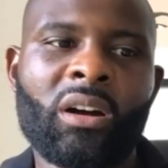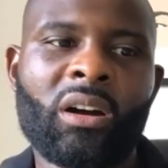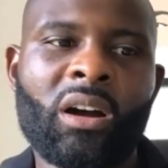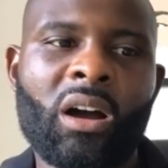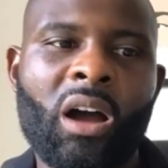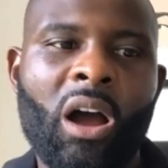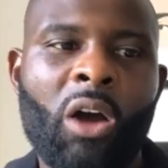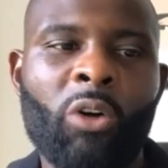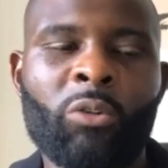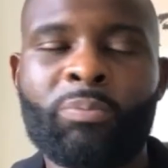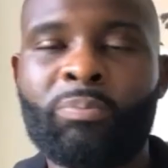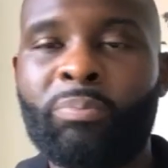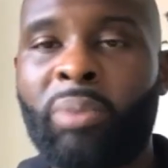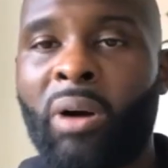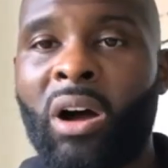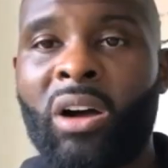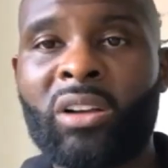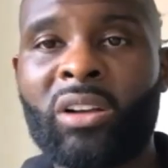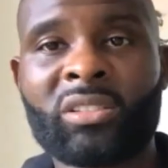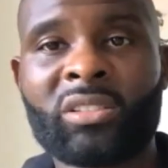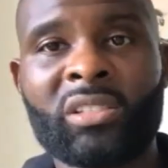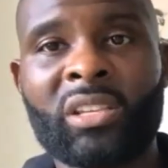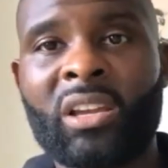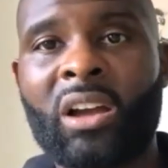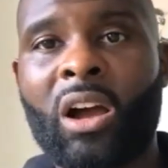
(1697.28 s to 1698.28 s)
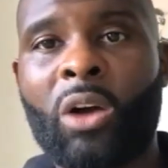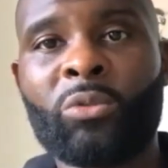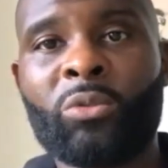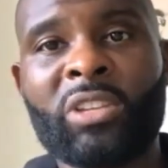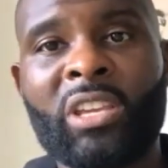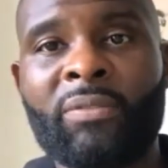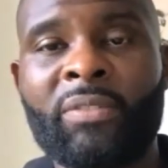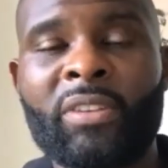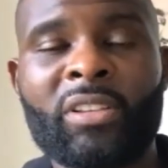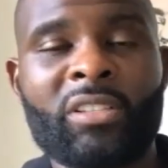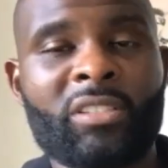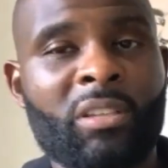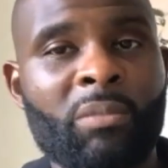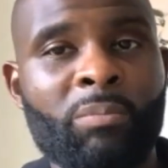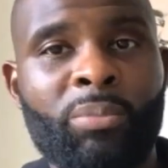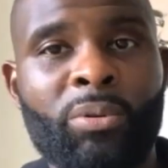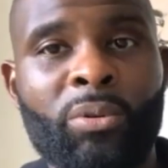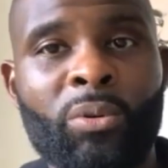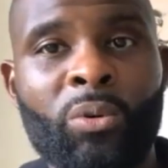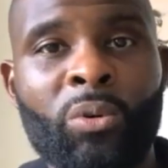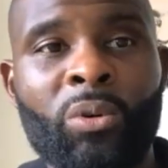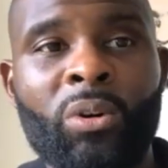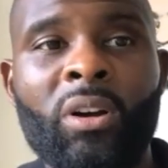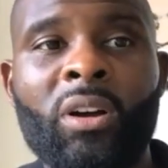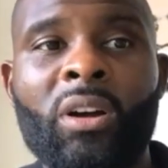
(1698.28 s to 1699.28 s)
I would pass it. I'll give it
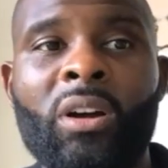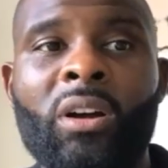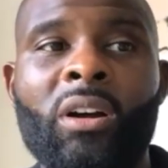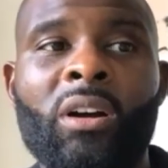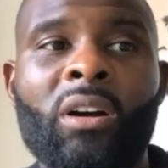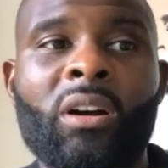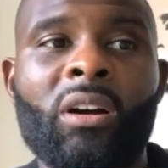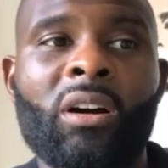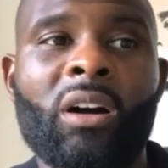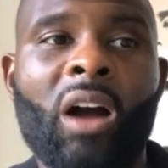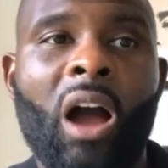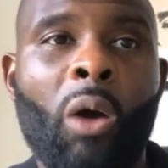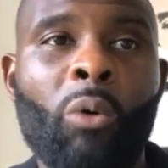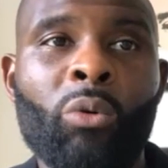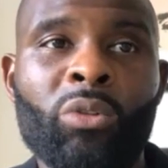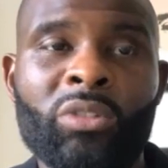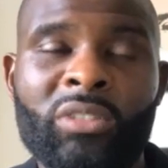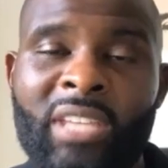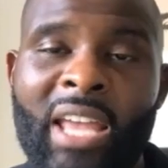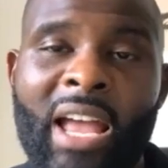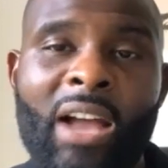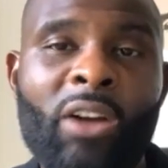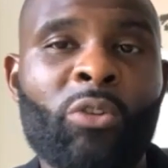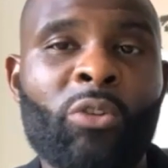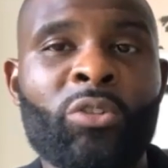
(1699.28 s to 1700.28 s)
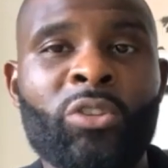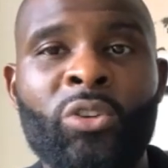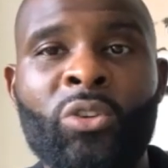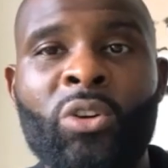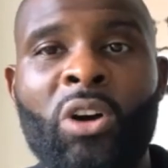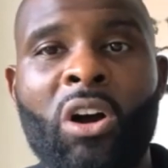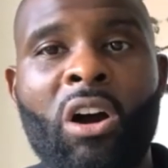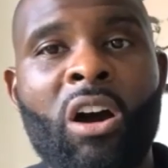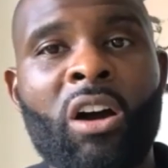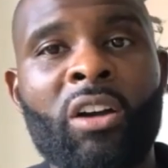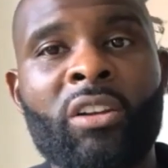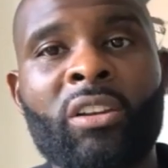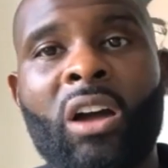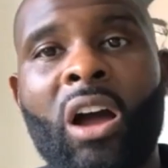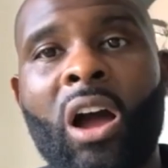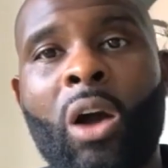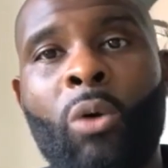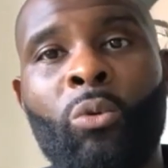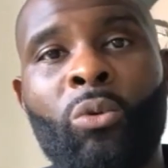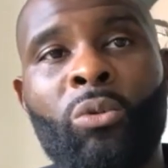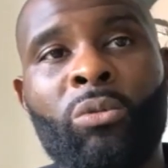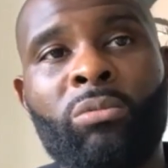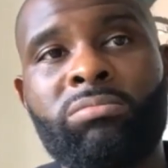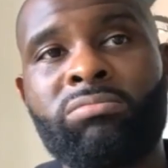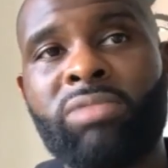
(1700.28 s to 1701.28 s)
simple. I will tackle you hard. I
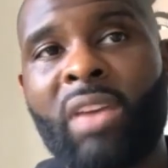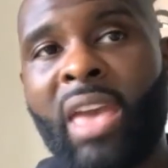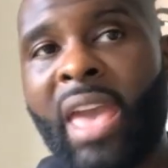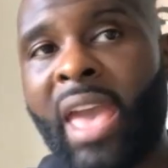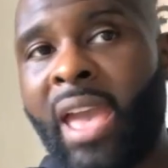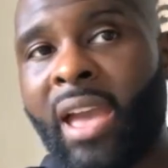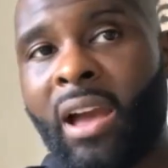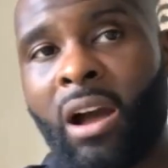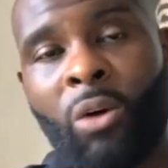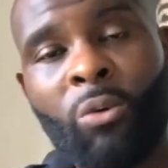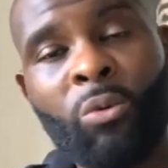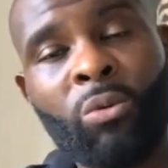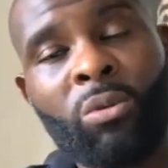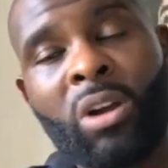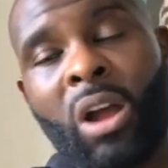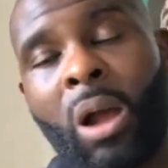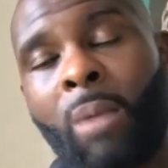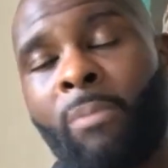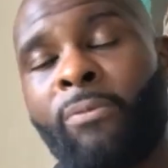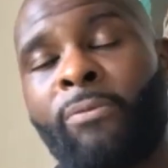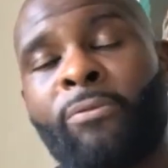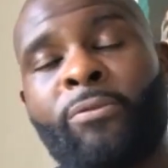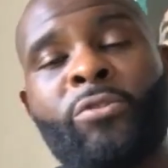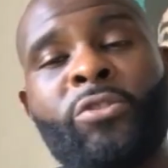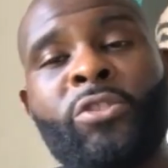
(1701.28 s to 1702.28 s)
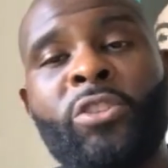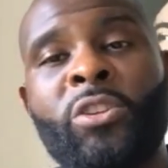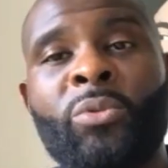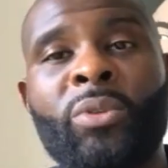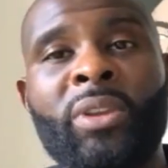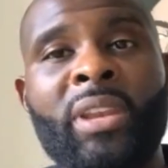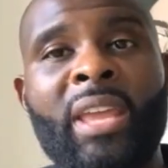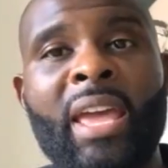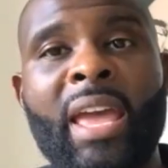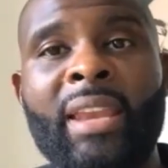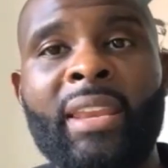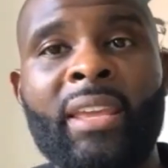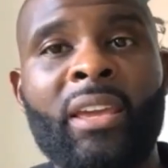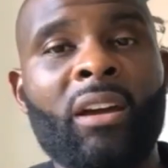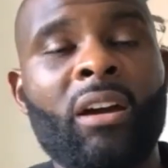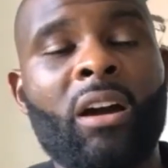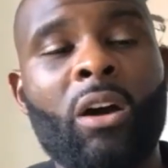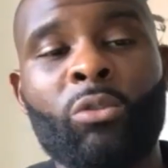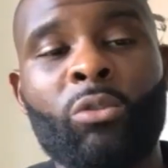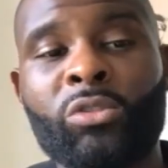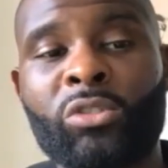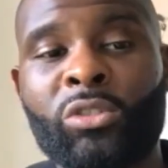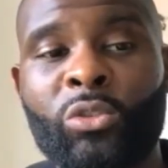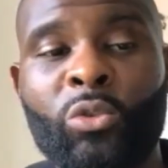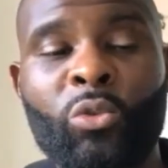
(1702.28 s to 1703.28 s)
will come through you and head it.
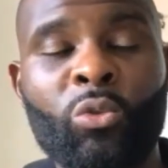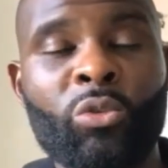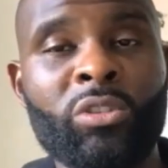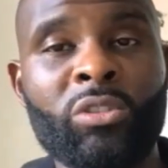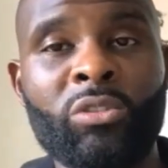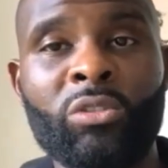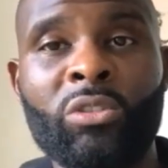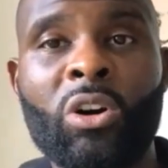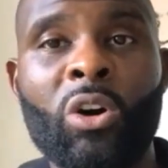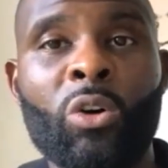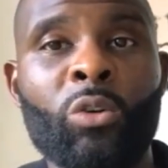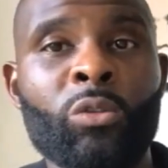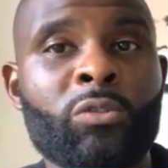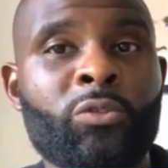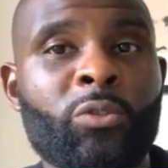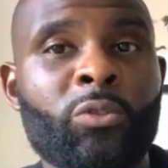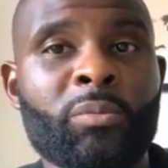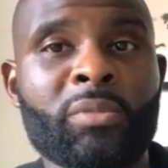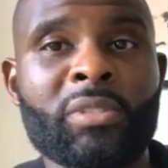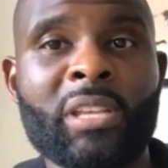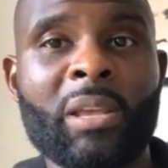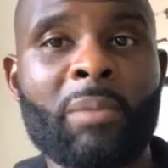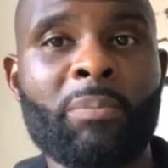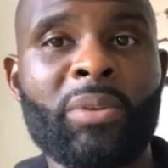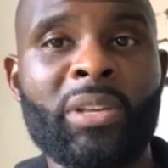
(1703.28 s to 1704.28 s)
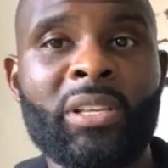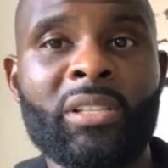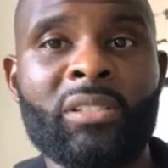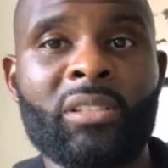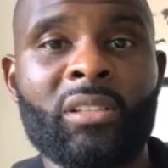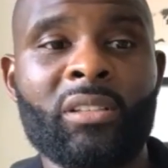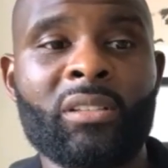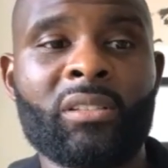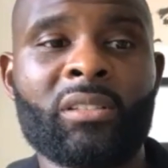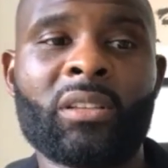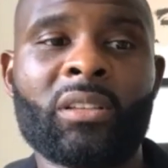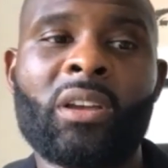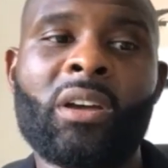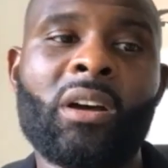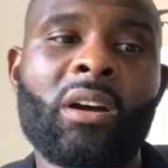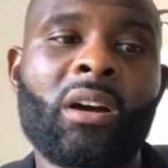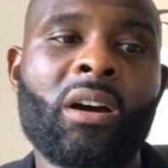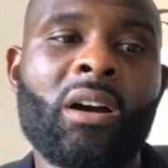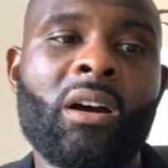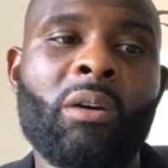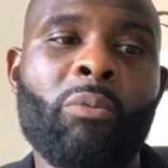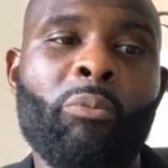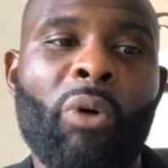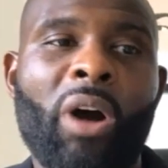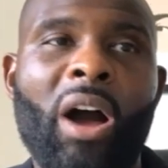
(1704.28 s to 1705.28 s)
I'll score you goals from set pieces.
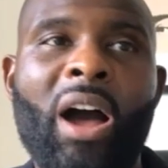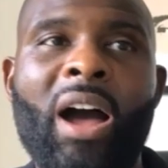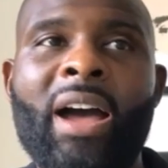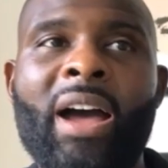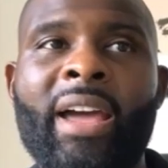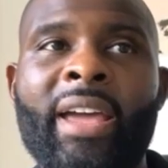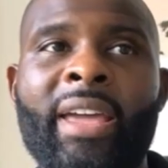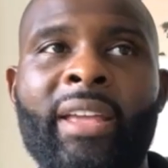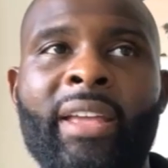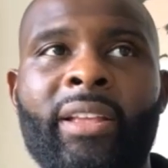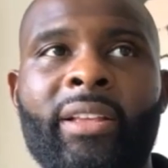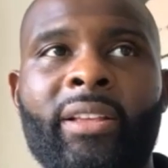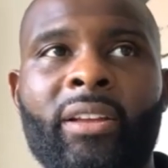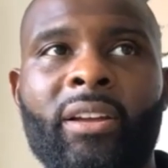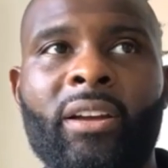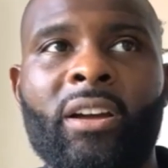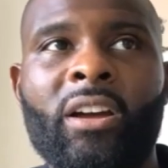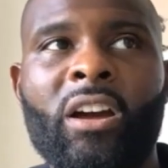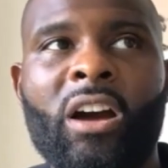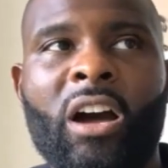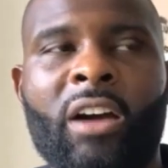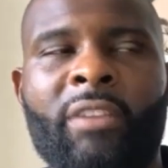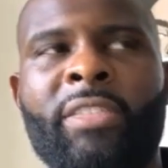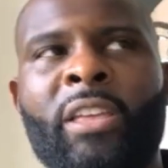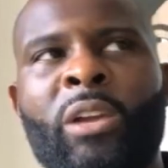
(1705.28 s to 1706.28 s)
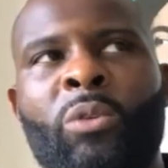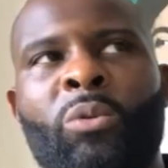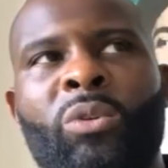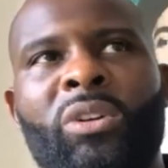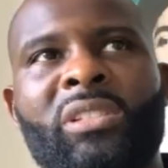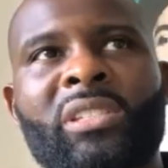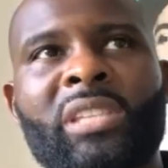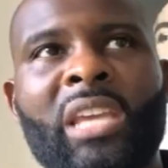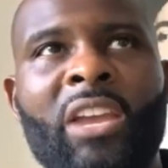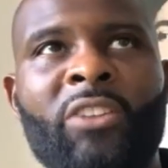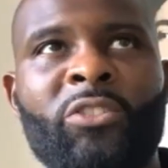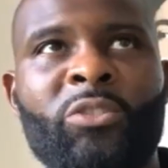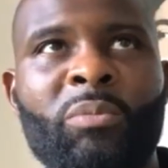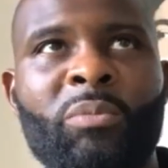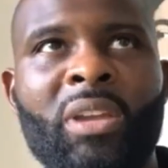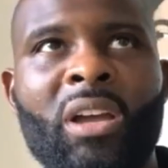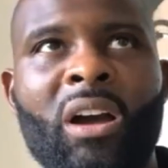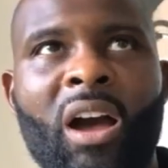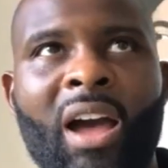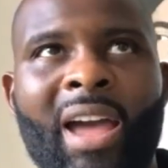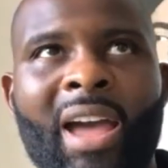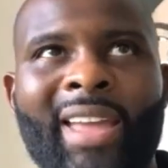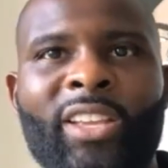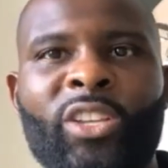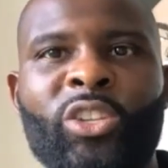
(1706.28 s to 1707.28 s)
But I think what saved me,
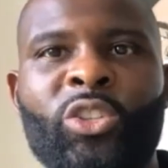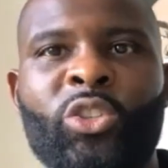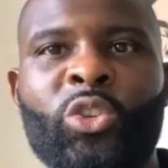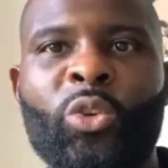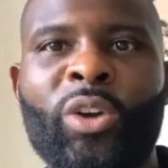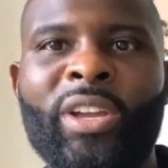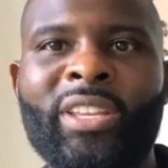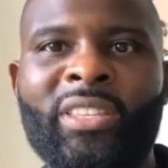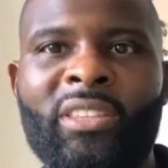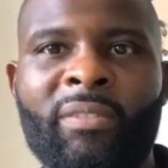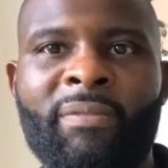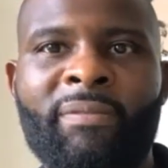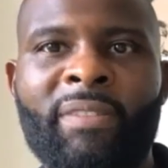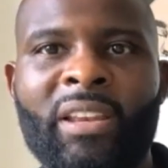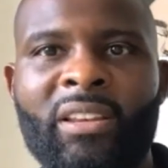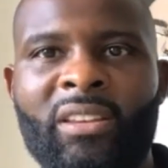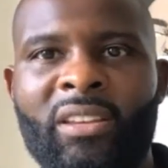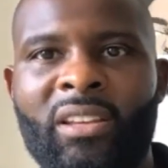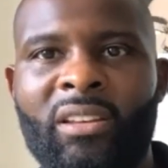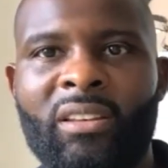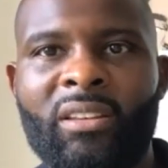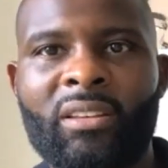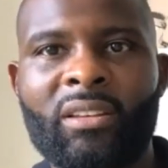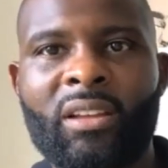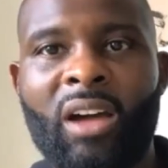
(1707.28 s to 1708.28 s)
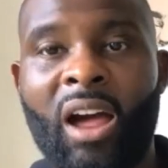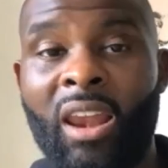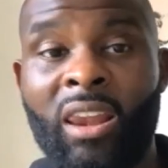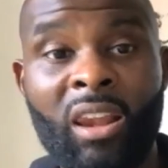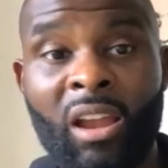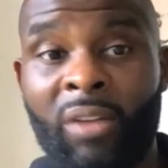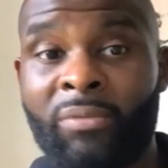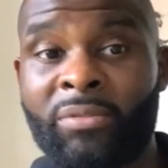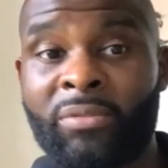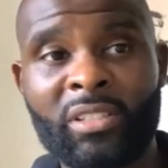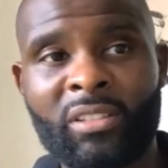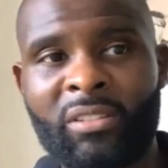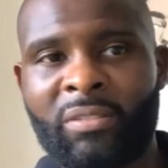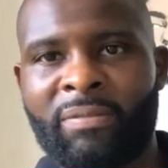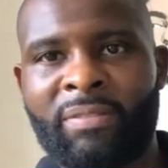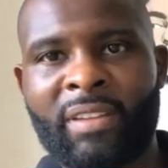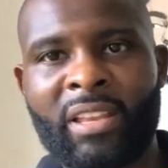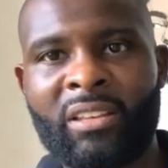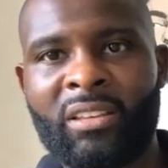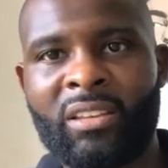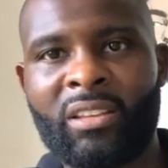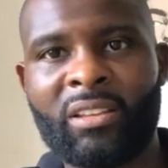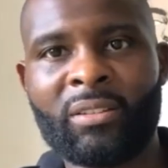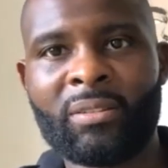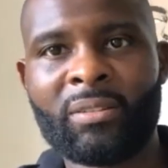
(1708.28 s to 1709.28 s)
I enjoyed defending. I loved
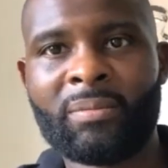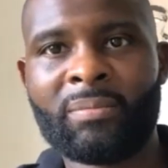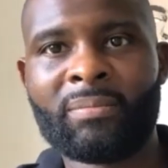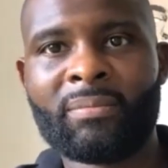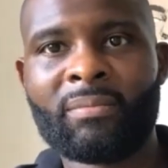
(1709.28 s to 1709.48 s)
defending.